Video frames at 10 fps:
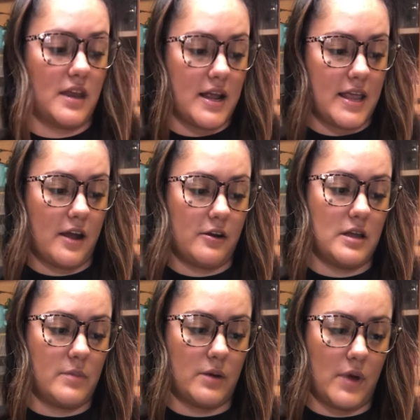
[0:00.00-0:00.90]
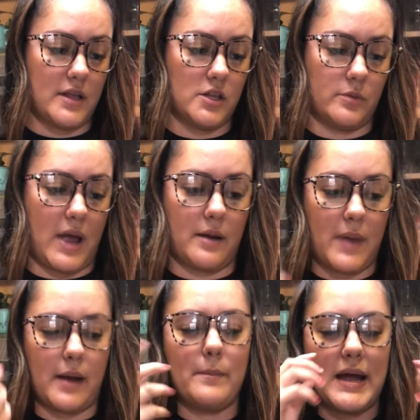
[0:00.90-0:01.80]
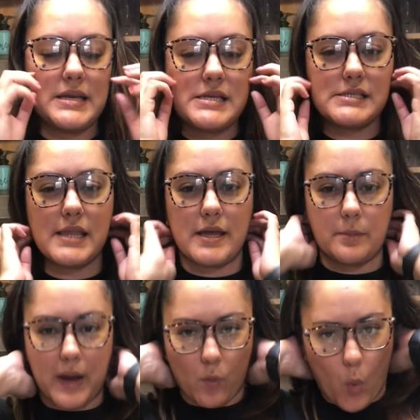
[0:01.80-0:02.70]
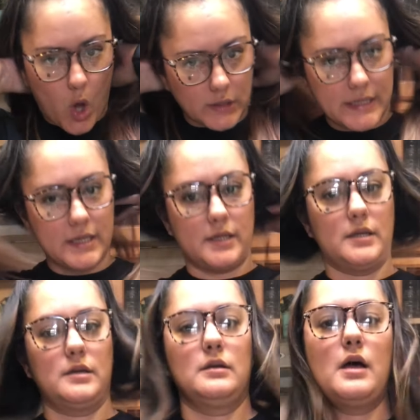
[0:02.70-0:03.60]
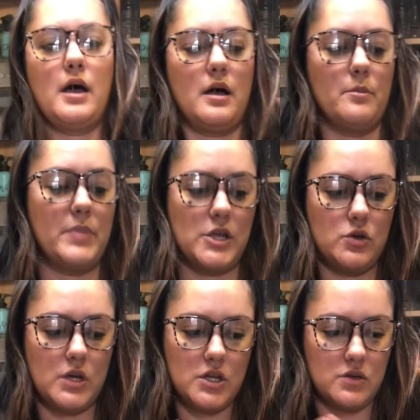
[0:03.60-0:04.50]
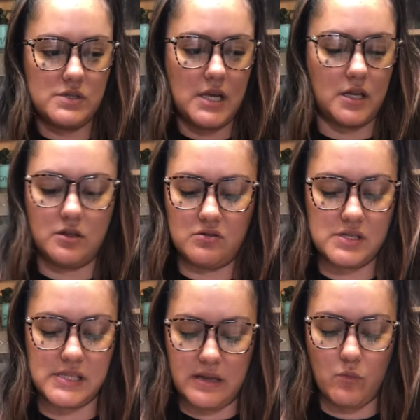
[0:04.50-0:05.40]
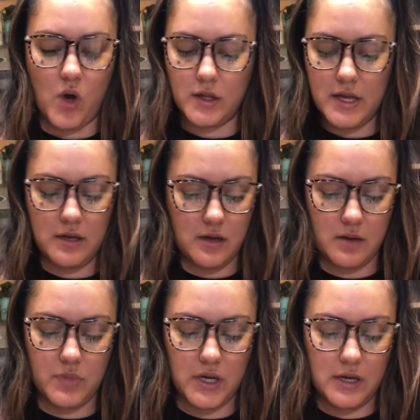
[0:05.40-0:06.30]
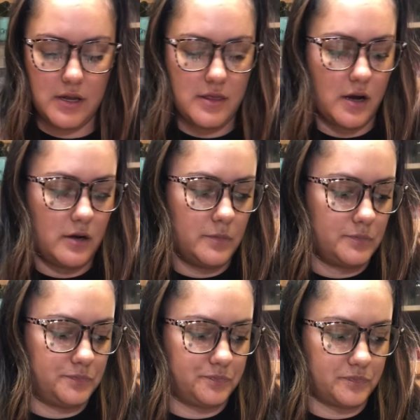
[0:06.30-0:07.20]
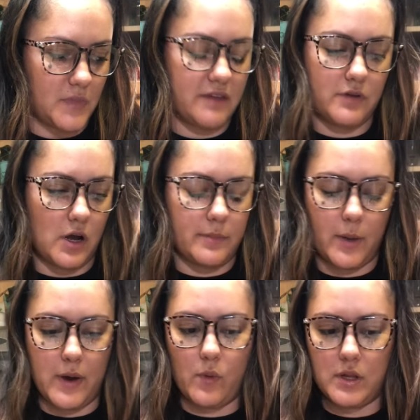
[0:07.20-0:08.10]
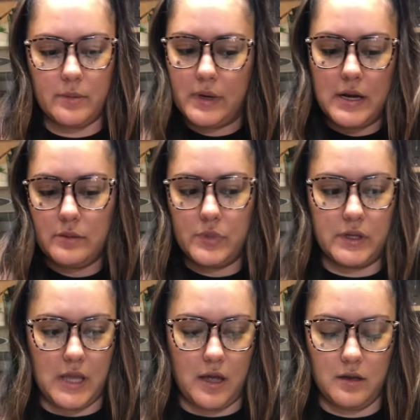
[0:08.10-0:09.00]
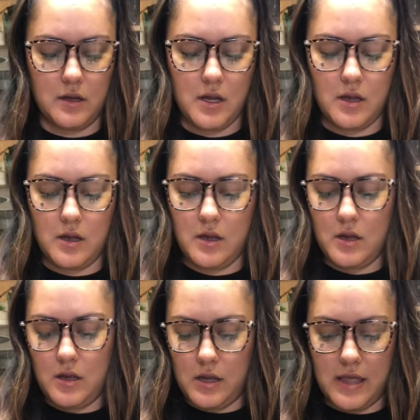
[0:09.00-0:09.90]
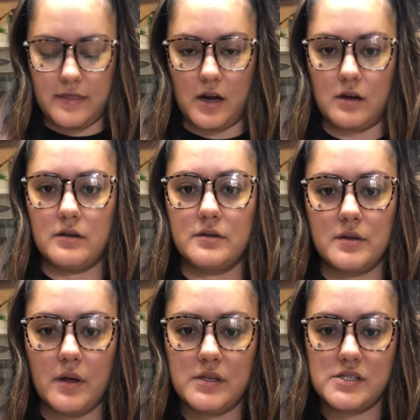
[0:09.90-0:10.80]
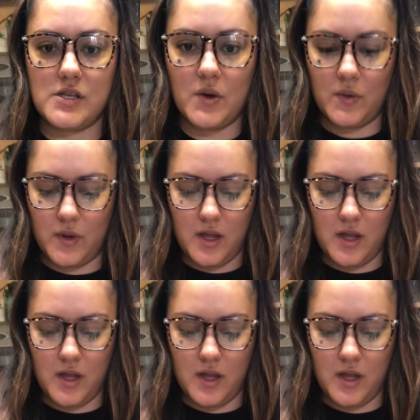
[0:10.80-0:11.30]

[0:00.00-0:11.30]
that I carry in my regular backpack, minus like my wallet, um, but you can use like a little slim wallet and put it in there. I forgot about my wallet, but I didn't put that in there. So